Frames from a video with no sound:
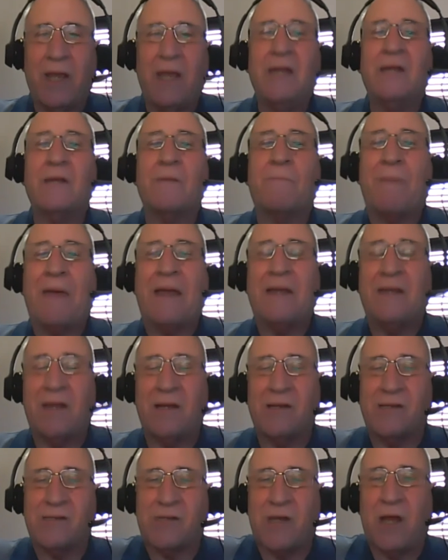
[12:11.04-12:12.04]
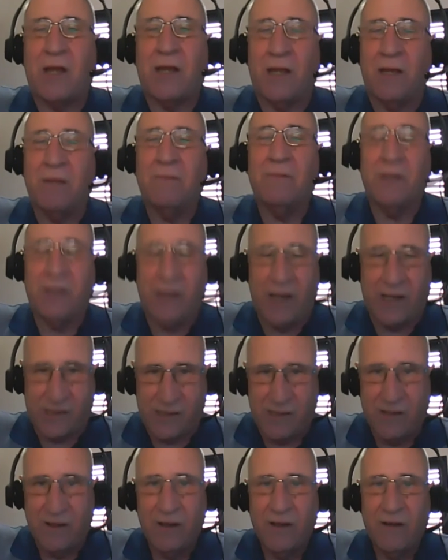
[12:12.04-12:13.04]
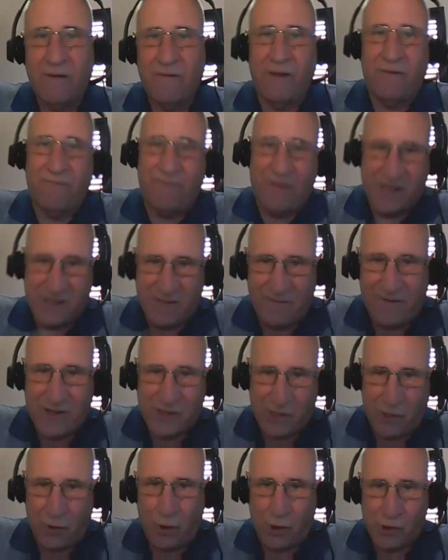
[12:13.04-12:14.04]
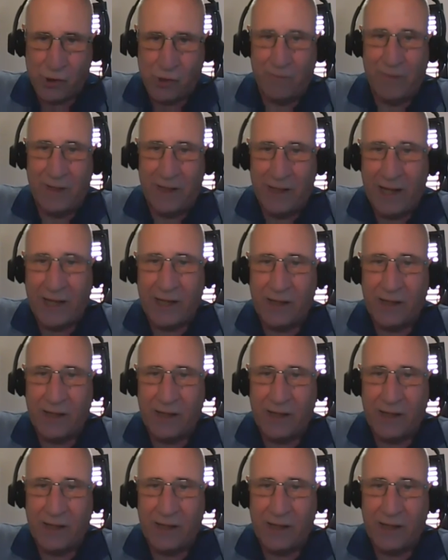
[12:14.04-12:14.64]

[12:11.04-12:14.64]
independent study. Yes. Face to face could also mean like